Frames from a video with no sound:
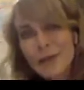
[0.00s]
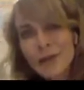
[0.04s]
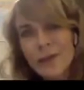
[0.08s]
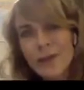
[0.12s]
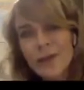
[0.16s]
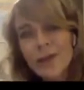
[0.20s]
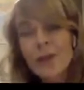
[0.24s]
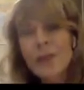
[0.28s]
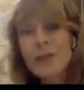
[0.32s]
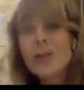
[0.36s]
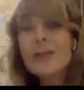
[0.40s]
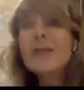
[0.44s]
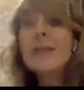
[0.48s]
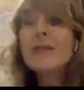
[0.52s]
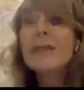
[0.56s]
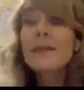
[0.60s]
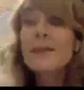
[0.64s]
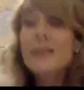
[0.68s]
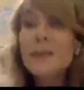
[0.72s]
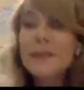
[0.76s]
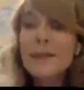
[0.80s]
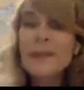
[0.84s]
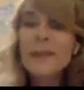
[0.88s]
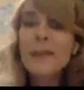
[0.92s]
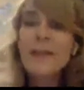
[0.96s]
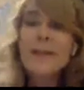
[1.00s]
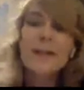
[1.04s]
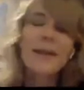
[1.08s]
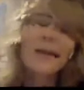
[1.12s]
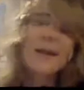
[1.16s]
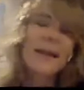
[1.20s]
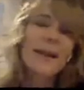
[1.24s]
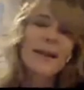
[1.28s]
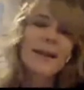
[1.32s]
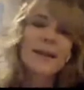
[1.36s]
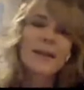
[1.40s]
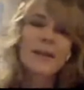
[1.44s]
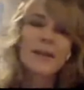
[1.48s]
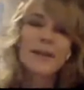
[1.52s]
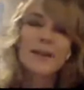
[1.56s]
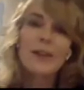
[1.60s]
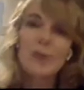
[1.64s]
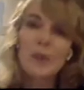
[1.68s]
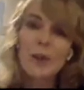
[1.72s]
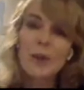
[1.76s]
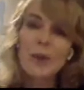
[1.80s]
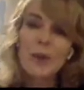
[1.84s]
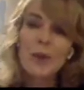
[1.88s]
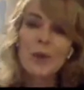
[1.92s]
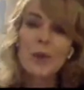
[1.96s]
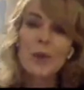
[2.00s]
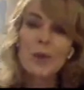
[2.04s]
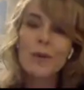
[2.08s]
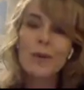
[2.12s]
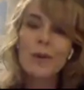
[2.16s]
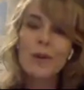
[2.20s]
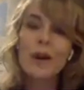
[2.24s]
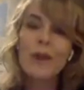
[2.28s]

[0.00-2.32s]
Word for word: so civil society, you,